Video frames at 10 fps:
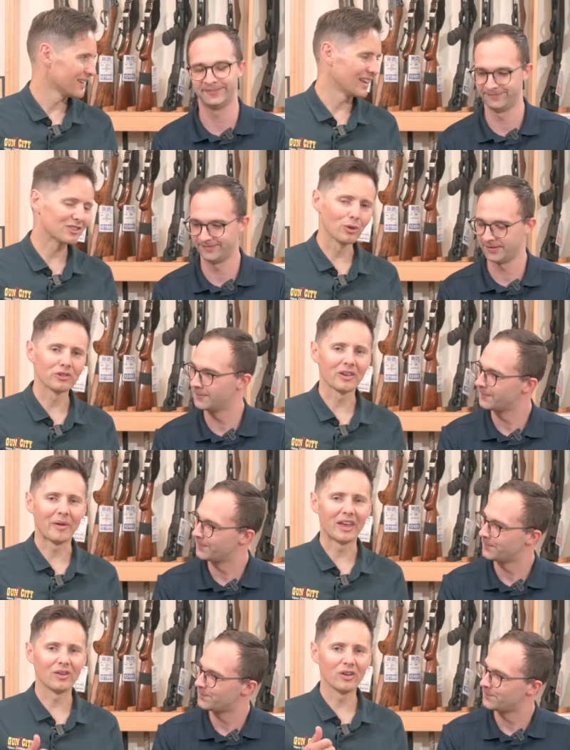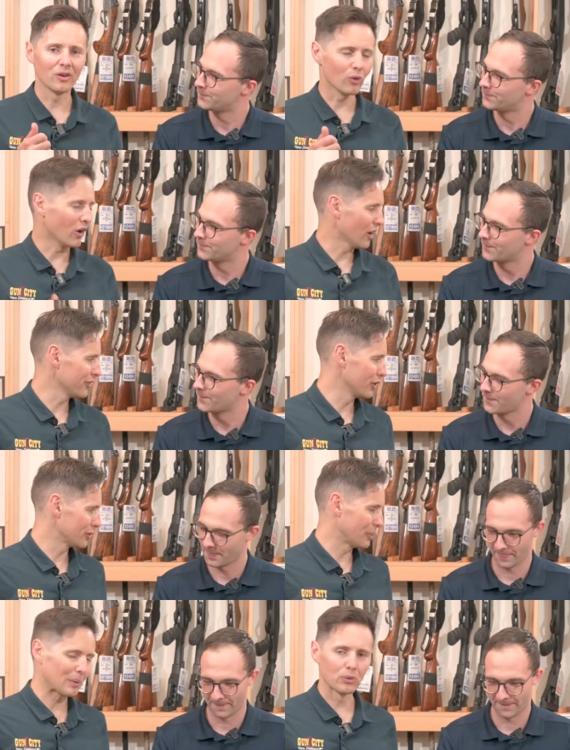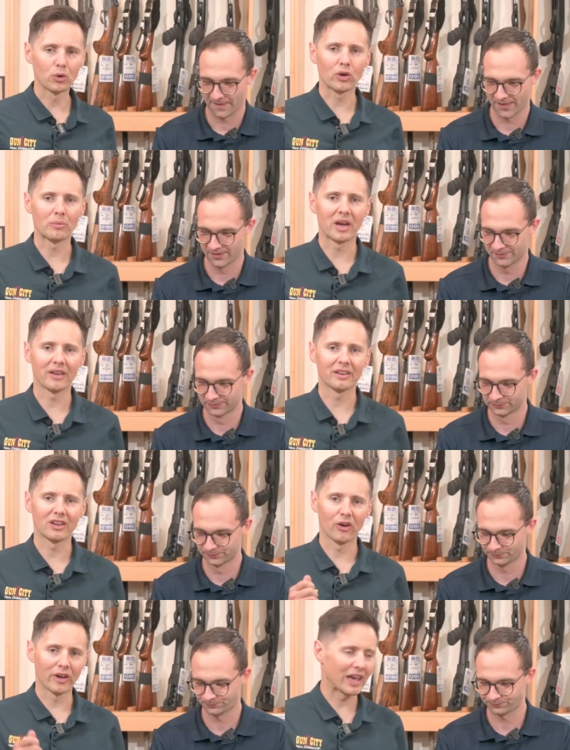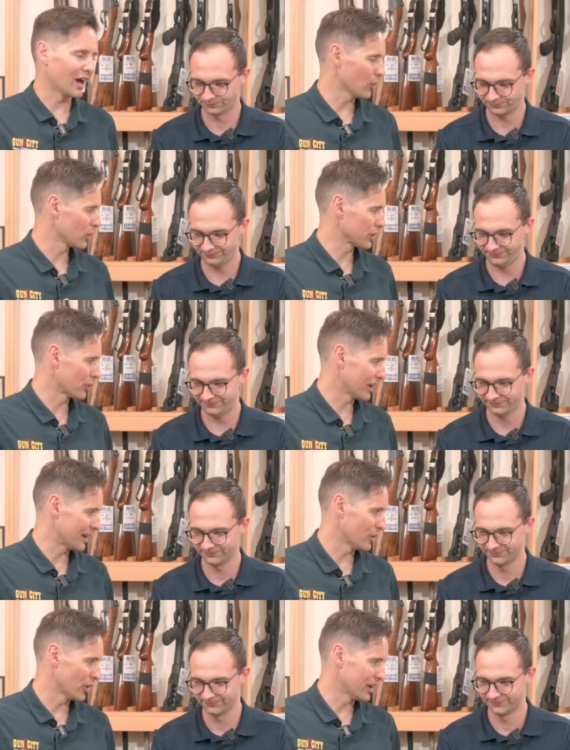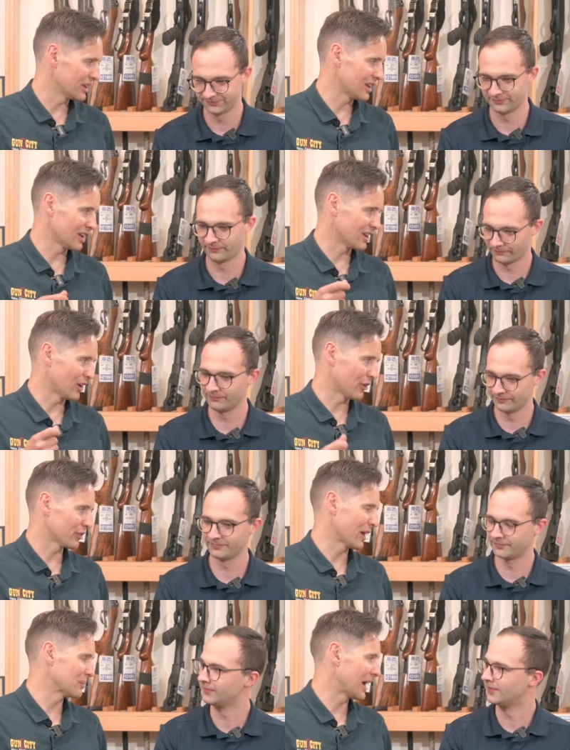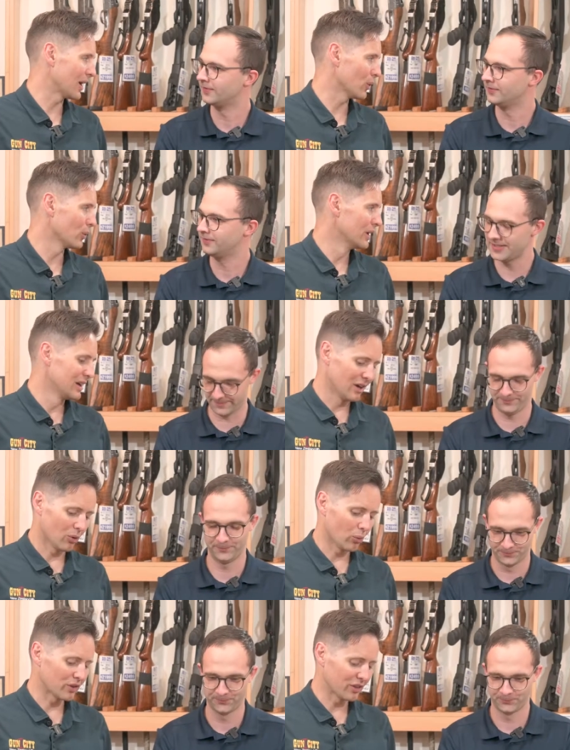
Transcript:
Speaker 1: That's awesome and I've heard of people talking about going out with the right ammo and getting, you know, thumbnail yep. with